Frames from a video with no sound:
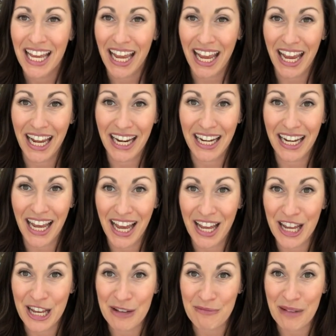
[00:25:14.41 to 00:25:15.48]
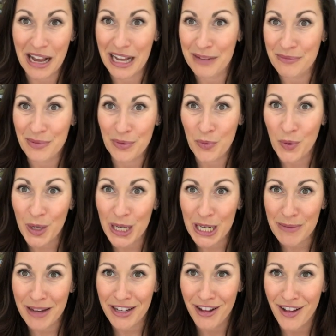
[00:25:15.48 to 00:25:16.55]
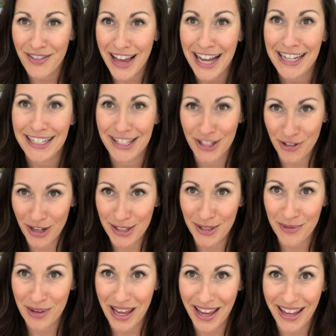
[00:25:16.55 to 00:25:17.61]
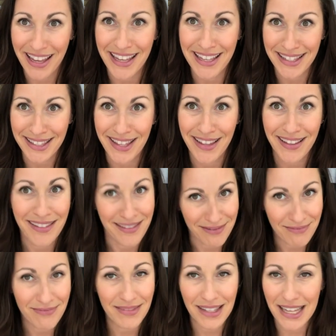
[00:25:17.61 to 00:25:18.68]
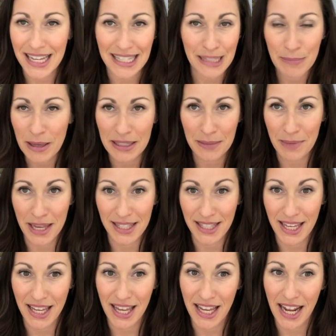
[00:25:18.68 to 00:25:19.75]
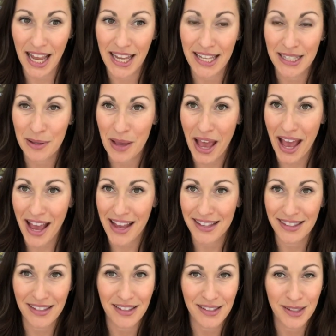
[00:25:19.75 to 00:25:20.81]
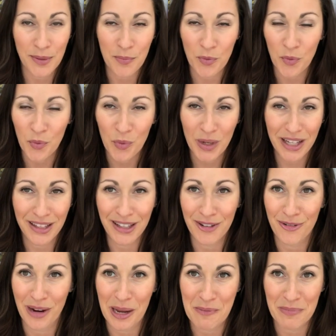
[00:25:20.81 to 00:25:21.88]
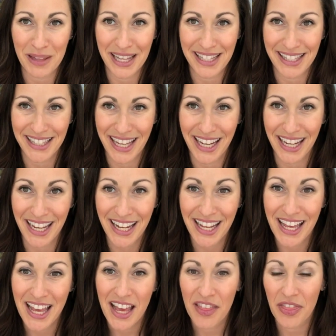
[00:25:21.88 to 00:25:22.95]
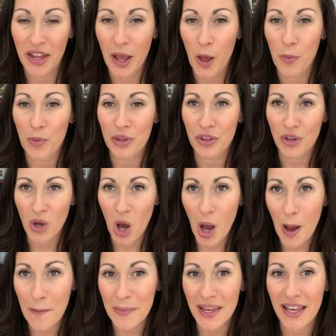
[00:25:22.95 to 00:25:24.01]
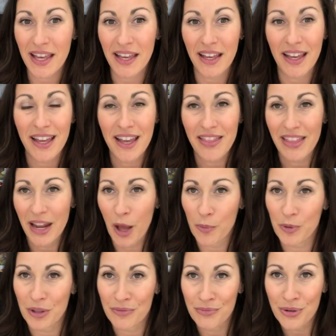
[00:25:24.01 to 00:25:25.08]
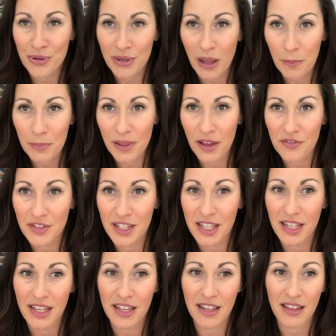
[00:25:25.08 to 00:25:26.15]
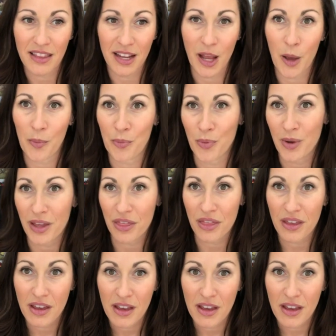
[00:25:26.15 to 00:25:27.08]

and I'm worried about all that. Stress Away it smells amazing. It has some really great blends in it that help with calming, that help with mood uplifting, that help with